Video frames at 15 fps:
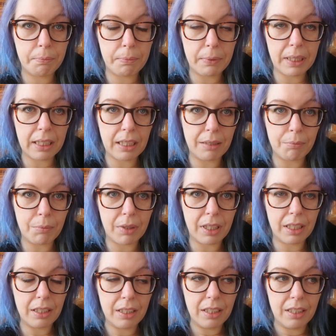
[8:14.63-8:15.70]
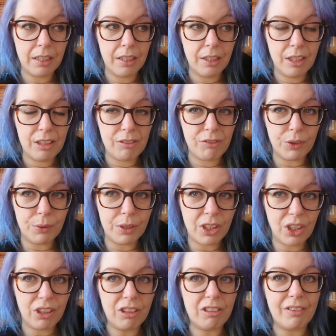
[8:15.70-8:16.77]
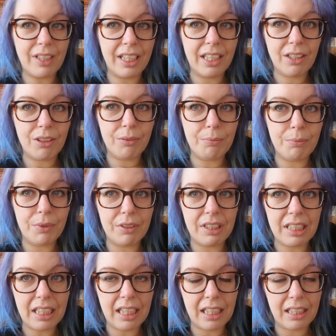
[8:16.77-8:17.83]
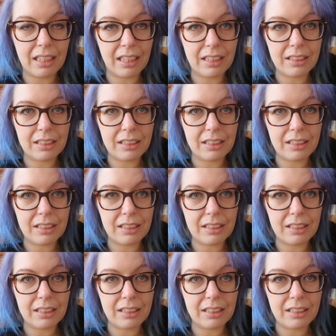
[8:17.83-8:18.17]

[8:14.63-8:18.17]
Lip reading: back in my full glory come Monday.